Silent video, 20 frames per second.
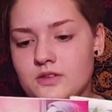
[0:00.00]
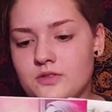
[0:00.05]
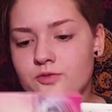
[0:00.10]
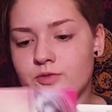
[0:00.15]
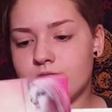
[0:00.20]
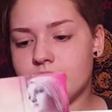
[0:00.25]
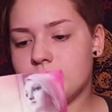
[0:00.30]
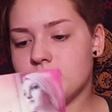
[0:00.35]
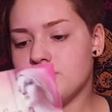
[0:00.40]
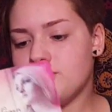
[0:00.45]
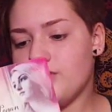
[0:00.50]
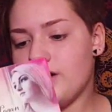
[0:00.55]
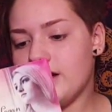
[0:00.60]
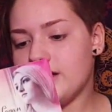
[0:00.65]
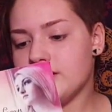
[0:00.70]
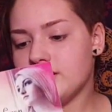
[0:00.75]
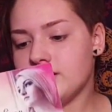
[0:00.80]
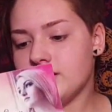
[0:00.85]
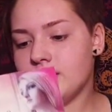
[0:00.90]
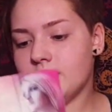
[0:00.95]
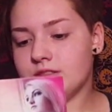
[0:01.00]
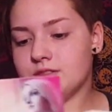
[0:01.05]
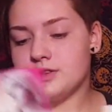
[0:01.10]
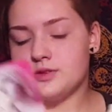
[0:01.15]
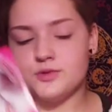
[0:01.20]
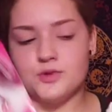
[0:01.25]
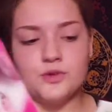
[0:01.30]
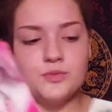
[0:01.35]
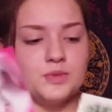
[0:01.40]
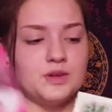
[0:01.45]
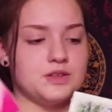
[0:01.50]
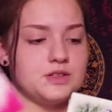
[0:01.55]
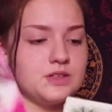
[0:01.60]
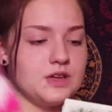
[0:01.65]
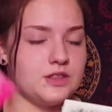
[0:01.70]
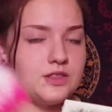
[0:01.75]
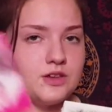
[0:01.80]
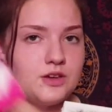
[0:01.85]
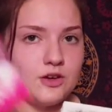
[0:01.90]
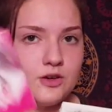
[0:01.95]
Freedom Fighter and This Road Means
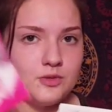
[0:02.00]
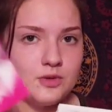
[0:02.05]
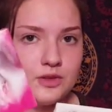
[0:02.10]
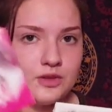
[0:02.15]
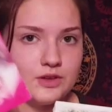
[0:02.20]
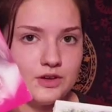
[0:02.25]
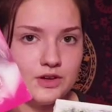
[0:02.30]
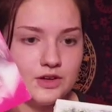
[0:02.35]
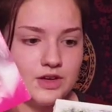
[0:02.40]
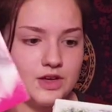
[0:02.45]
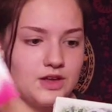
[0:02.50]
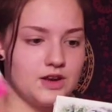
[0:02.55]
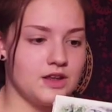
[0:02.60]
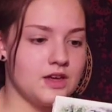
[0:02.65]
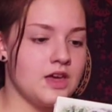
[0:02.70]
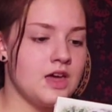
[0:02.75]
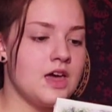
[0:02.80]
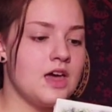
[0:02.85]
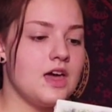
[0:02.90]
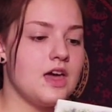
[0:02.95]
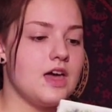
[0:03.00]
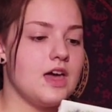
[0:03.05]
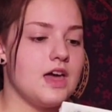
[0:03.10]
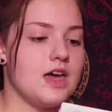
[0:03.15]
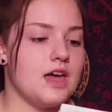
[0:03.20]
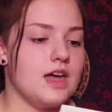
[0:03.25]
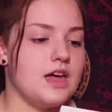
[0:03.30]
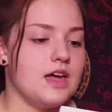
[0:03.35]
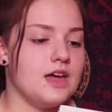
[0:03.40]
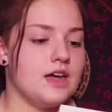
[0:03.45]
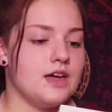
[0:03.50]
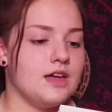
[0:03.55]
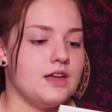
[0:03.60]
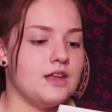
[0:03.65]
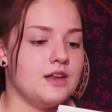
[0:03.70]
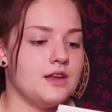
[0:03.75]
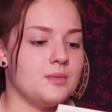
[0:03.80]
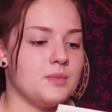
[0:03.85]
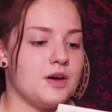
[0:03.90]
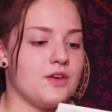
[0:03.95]
Nothing are really good.
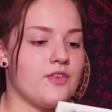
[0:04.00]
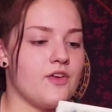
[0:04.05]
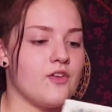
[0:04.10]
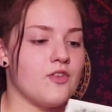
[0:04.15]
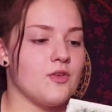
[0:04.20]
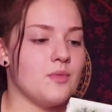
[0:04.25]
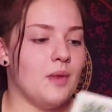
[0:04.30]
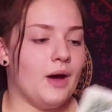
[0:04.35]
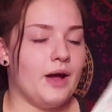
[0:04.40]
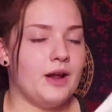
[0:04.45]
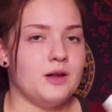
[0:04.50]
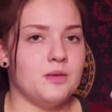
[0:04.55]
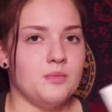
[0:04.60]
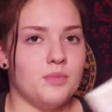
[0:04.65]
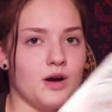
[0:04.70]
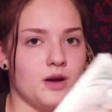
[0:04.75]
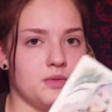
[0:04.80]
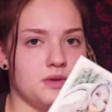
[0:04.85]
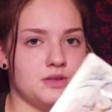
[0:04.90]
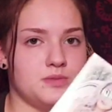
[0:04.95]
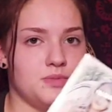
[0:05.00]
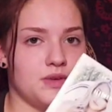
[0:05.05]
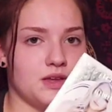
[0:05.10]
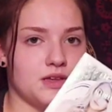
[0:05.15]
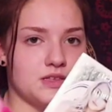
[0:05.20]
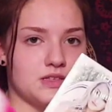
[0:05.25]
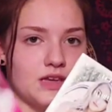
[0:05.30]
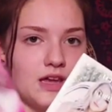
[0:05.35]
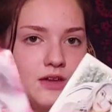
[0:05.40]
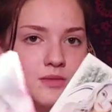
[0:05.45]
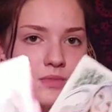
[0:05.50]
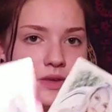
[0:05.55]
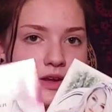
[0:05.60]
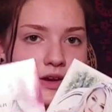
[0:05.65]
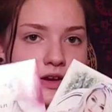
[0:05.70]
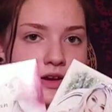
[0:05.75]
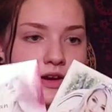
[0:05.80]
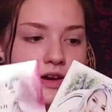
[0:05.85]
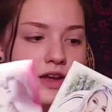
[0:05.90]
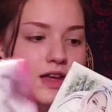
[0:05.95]
And my favorite mine and Barbie's Biggest
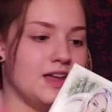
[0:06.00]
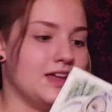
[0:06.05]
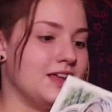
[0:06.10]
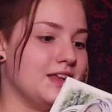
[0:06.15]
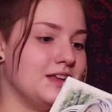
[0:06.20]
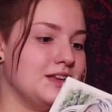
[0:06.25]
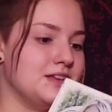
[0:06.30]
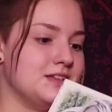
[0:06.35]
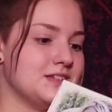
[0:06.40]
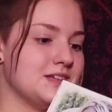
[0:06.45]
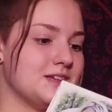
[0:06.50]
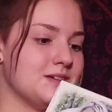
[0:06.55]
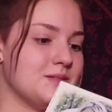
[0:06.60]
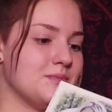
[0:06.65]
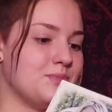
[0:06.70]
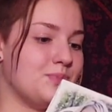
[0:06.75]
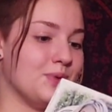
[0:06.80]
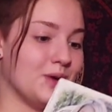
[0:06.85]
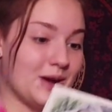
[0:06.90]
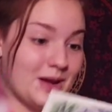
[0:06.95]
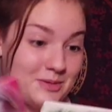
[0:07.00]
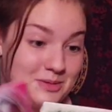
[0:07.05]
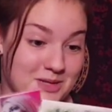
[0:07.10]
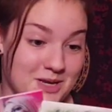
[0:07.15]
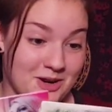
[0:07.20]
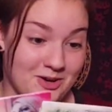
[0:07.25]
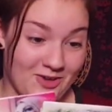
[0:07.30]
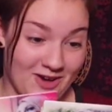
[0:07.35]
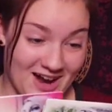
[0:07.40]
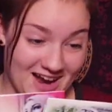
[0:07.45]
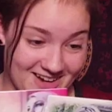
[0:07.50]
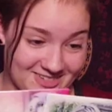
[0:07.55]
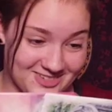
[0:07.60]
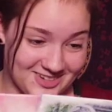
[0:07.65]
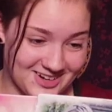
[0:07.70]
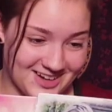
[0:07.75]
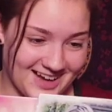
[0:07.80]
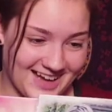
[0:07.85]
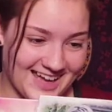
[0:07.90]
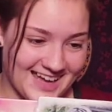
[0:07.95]
Nightmare and Breakup
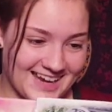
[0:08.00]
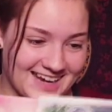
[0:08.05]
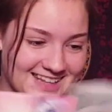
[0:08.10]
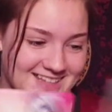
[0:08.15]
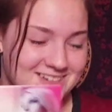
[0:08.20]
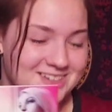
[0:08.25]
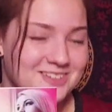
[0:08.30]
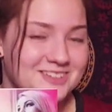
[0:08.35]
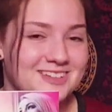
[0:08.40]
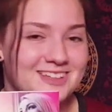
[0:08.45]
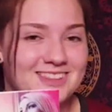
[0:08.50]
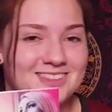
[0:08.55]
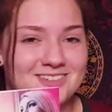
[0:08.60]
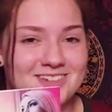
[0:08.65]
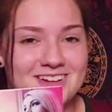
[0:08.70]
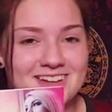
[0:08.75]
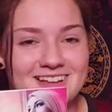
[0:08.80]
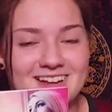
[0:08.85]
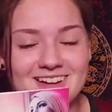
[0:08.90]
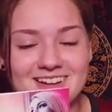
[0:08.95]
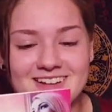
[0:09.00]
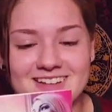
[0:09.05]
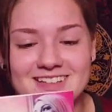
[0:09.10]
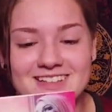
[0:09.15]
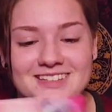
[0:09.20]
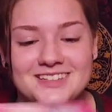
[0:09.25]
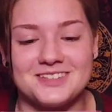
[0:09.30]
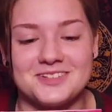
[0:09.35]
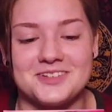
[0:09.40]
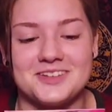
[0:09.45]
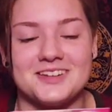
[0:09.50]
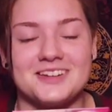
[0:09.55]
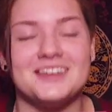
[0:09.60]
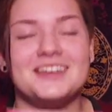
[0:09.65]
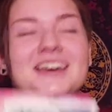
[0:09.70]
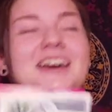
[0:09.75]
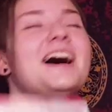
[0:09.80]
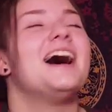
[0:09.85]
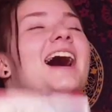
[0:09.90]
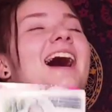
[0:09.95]
Survival Guide. There's only 3 on this one.
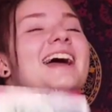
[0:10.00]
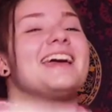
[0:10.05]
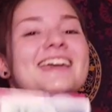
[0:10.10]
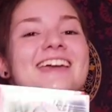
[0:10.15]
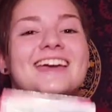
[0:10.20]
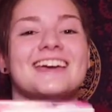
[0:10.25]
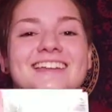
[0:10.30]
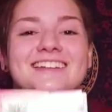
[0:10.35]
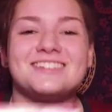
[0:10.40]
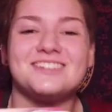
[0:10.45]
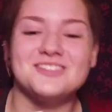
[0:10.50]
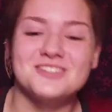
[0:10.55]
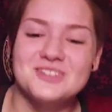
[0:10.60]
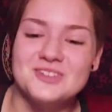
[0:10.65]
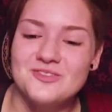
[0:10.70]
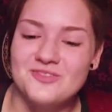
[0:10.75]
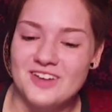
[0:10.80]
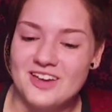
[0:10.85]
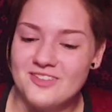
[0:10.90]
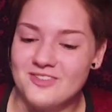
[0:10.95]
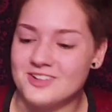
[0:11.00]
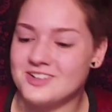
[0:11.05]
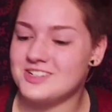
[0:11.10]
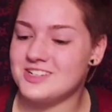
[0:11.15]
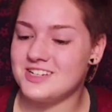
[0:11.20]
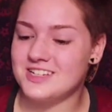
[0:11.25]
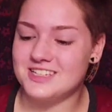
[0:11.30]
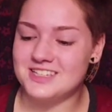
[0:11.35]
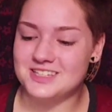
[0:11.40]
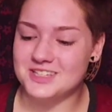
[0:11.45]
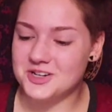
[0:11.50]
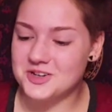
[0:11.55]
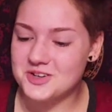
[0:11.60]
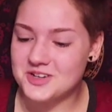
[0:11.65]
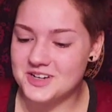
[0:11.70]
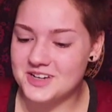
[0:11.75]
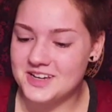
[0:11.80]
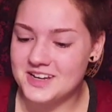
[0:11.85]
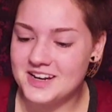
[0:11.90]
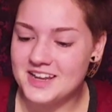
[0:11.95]
I can't choose a favorite. She's so
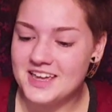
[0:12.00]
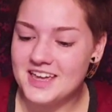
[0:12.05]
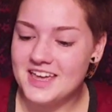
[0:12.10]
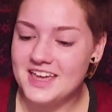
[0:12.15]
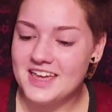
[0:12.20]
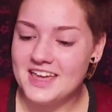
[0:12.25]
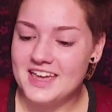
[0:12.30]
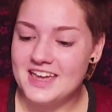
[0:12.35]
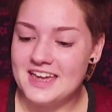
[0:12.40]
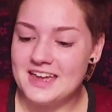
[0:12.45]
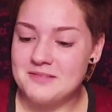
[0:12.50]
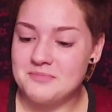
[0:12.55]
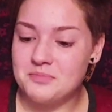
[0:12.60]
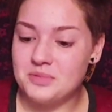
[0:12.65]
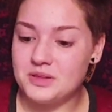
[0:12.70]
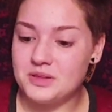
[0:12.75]
good, and